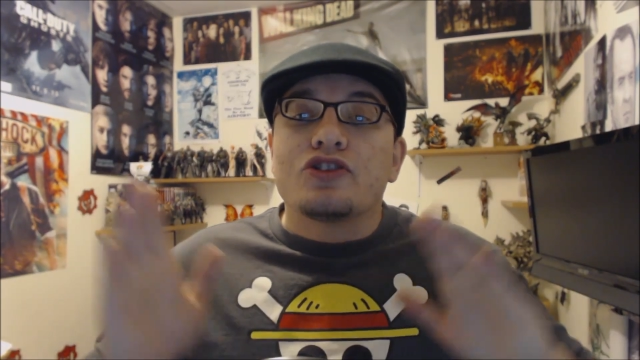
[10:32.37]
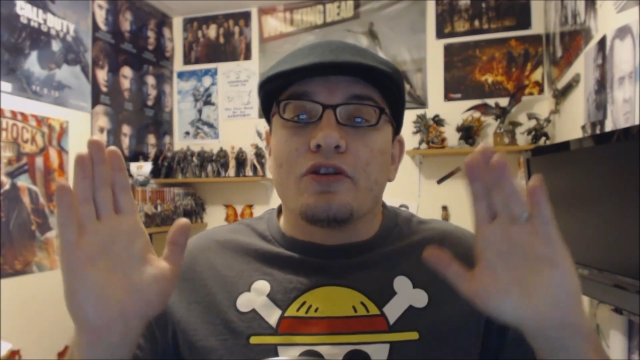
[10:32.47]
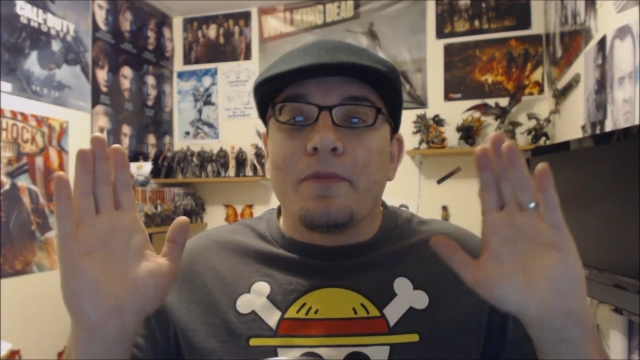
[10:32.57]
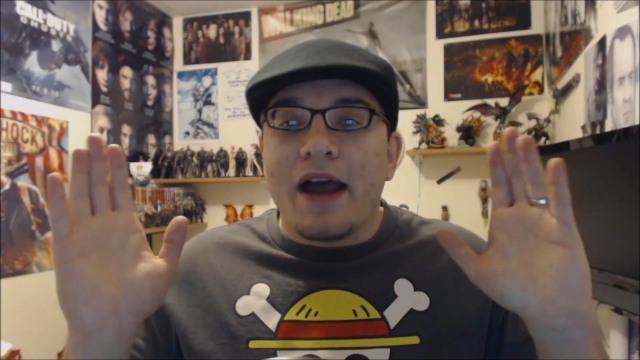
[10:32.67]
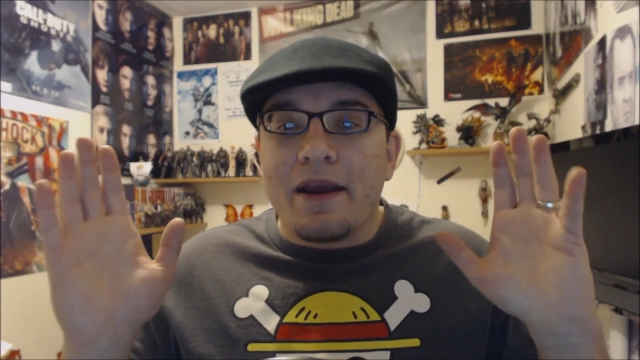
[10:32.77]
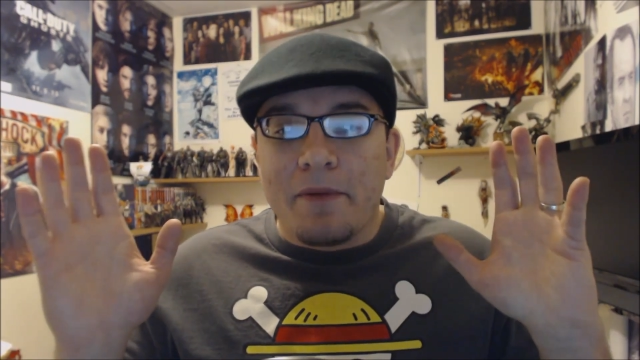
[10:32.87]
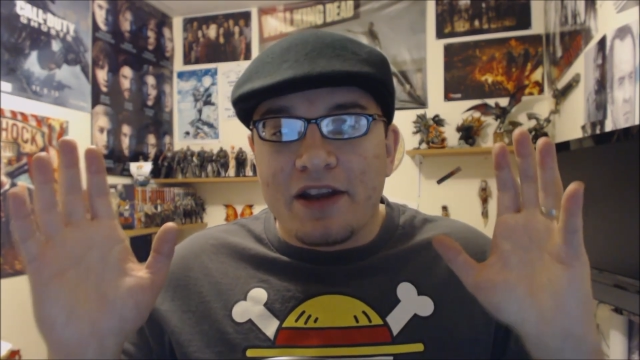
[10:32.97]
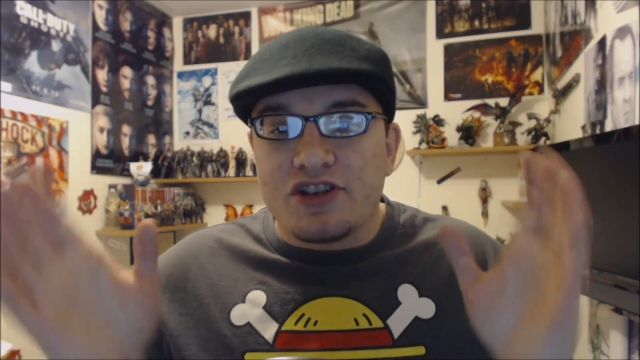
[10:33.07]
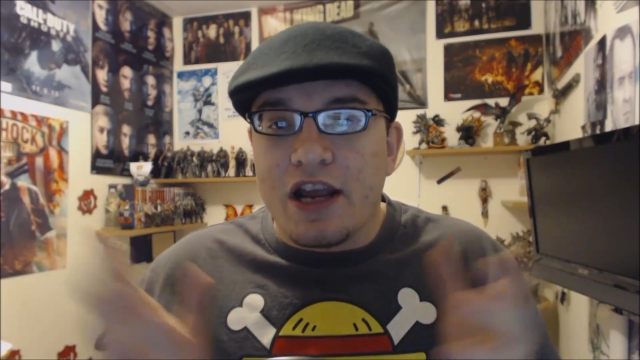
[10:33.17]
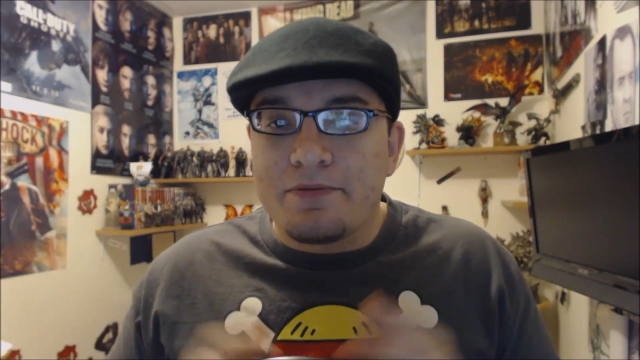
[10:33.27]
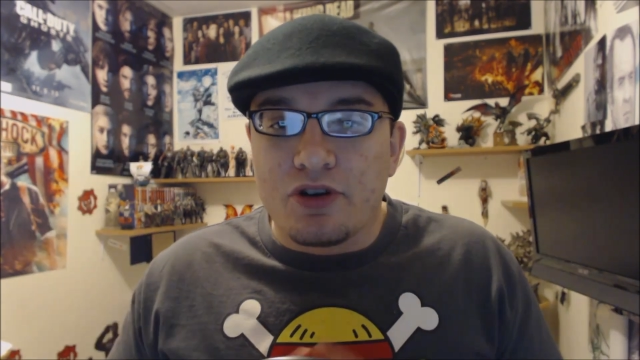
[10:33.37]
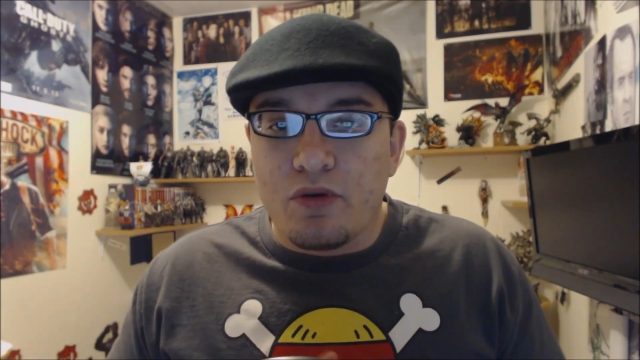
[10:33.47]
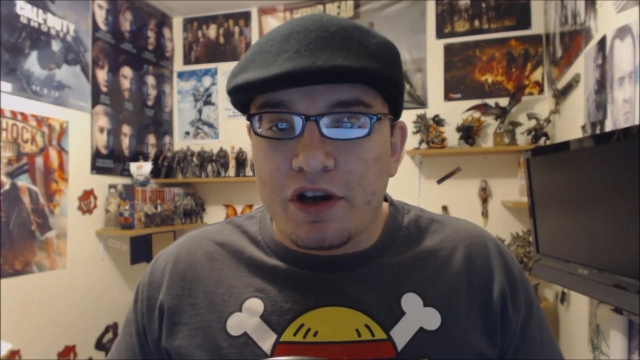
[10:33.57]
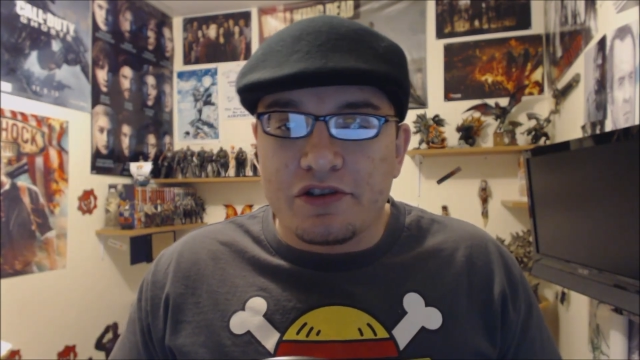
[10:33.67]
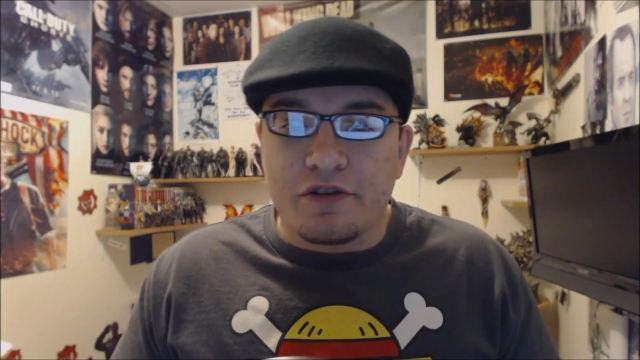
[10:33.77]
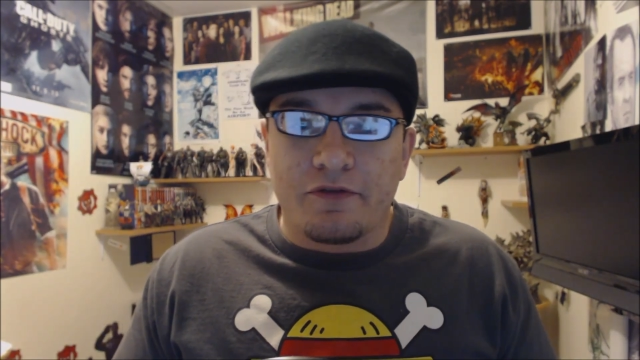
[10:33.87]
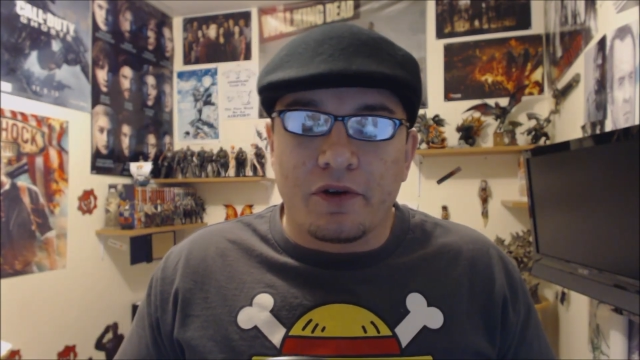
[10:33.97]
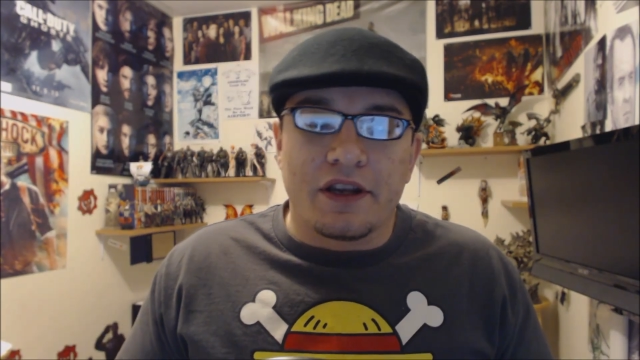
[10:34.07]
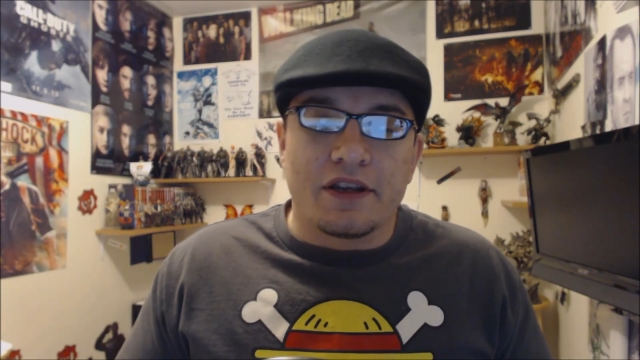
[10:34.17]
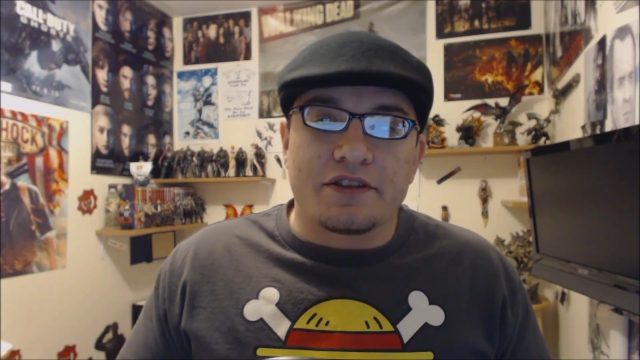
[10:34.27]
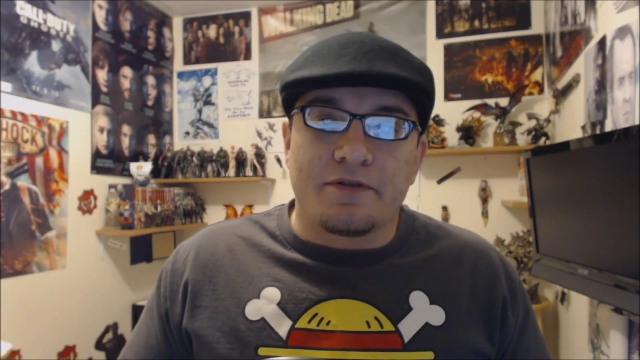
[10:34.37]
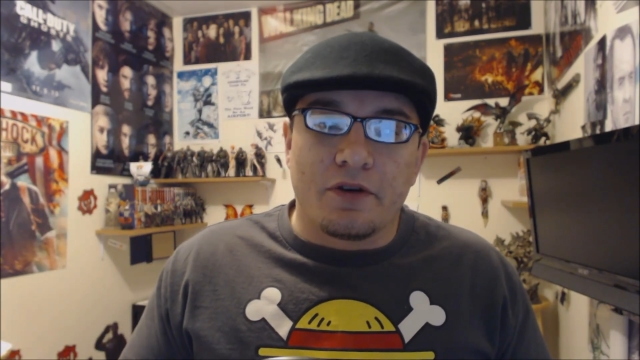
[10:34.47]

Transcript: So, my, my chapter question for you is,